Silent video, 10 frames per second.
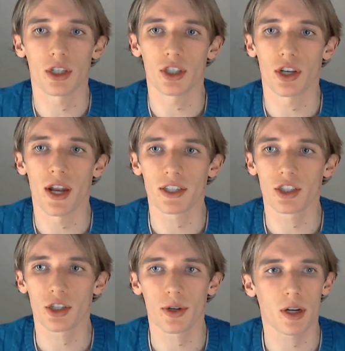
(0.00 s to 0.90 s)
is a
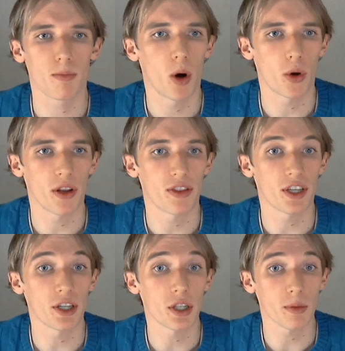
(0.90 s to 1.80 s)
necessary component in the
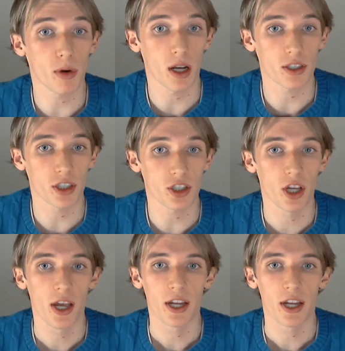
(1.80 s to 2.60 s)
healing process,